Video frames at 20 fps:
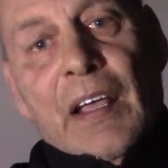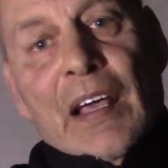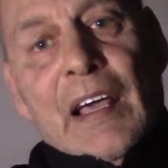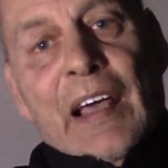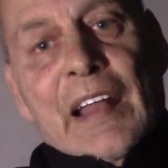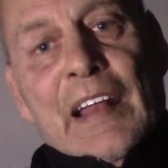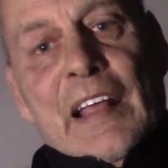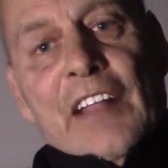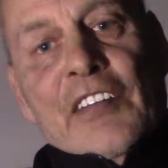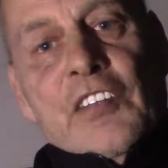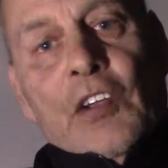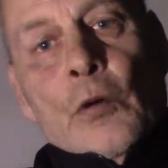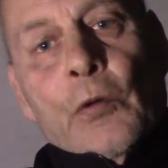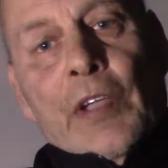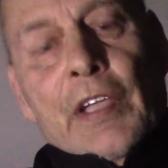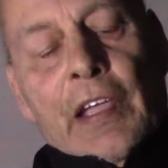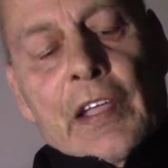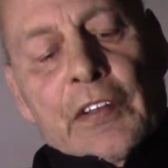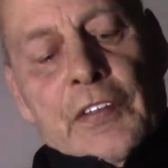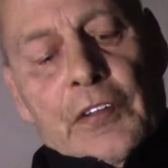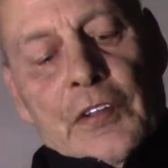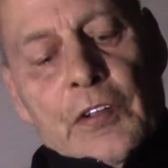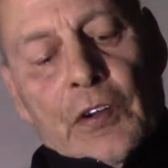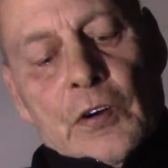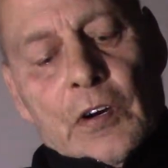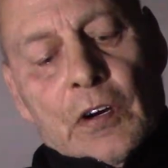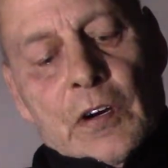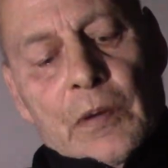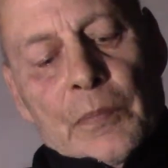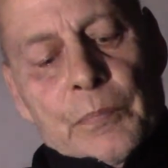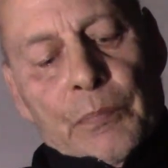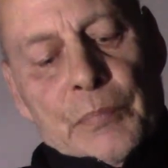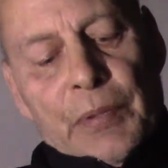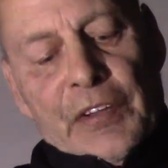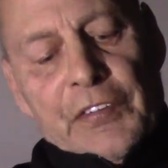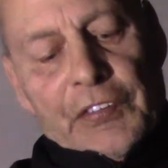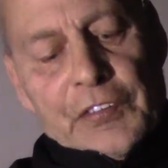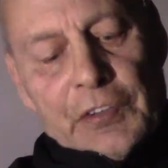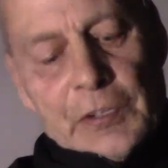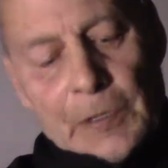and that's how you get to your
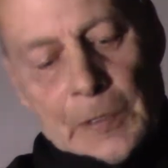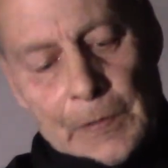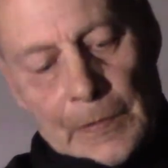piston.